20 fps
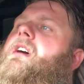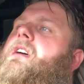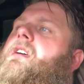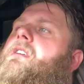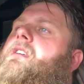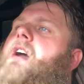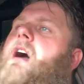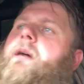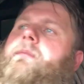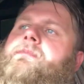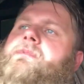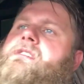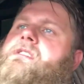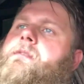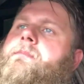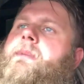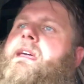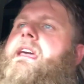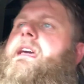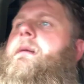come to
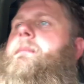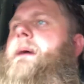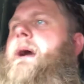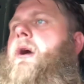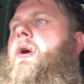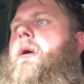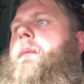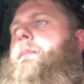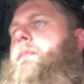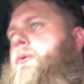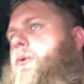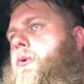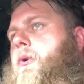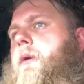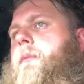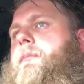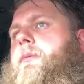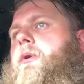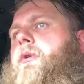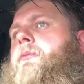me about a
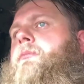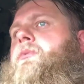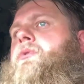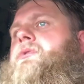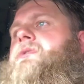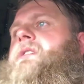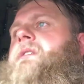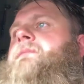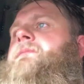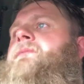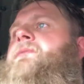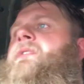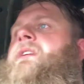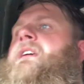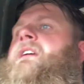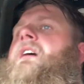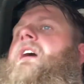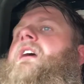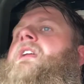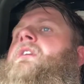problem or
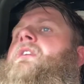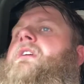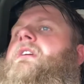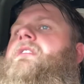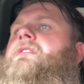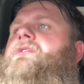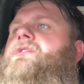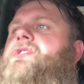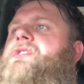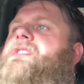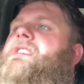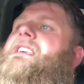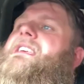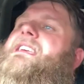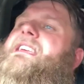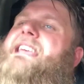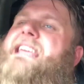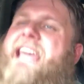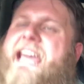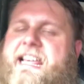something, and I can just
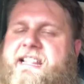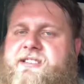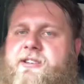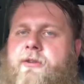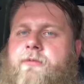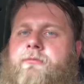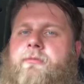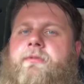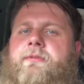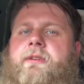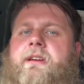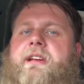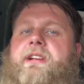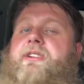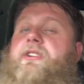get on with it,